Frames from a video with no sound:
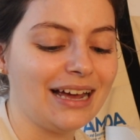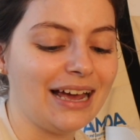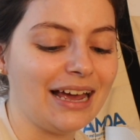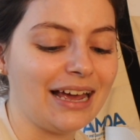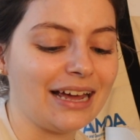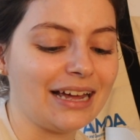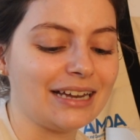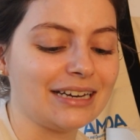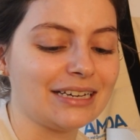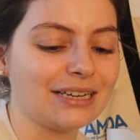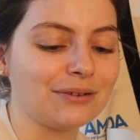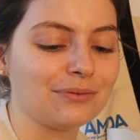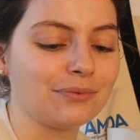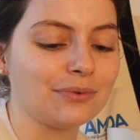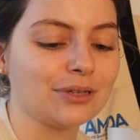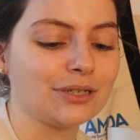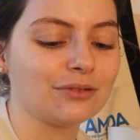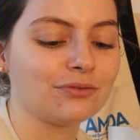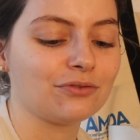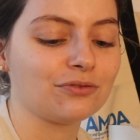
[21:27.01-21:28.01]
And it
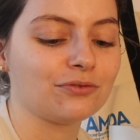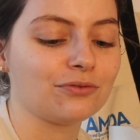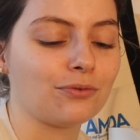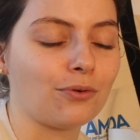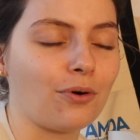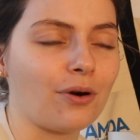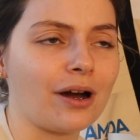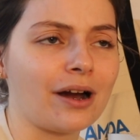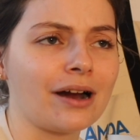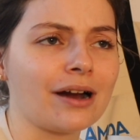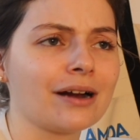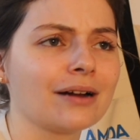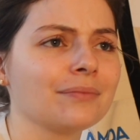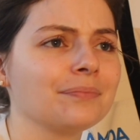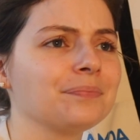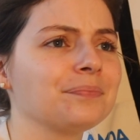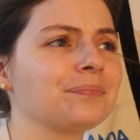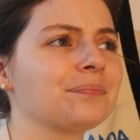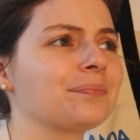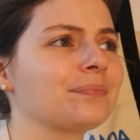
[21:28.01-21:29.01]
was for
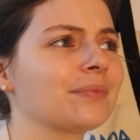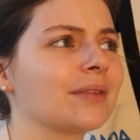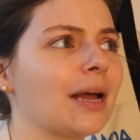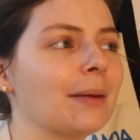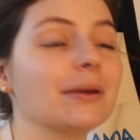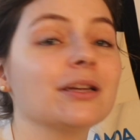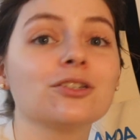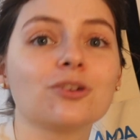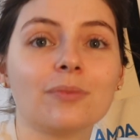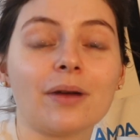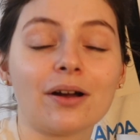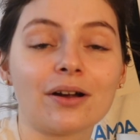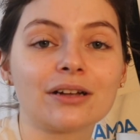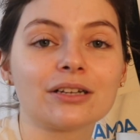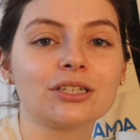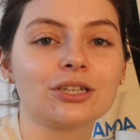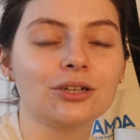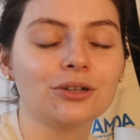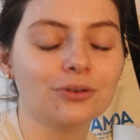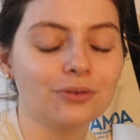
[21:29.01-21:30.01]
Coming to America
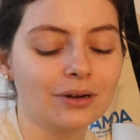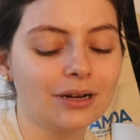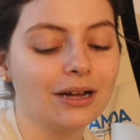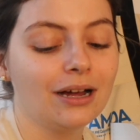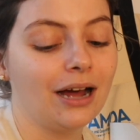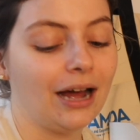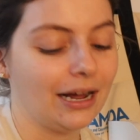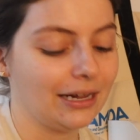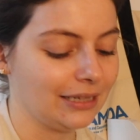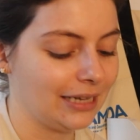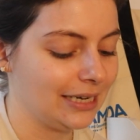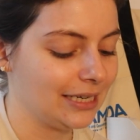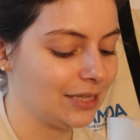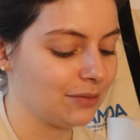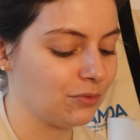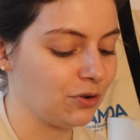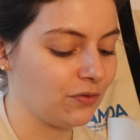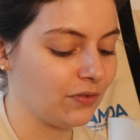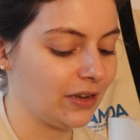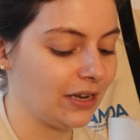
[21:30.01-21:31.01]
2. I liked the
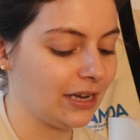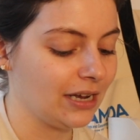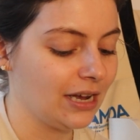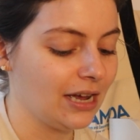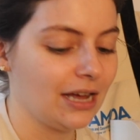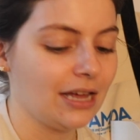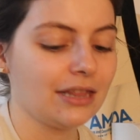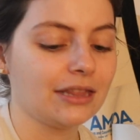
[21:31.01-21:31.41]
movie.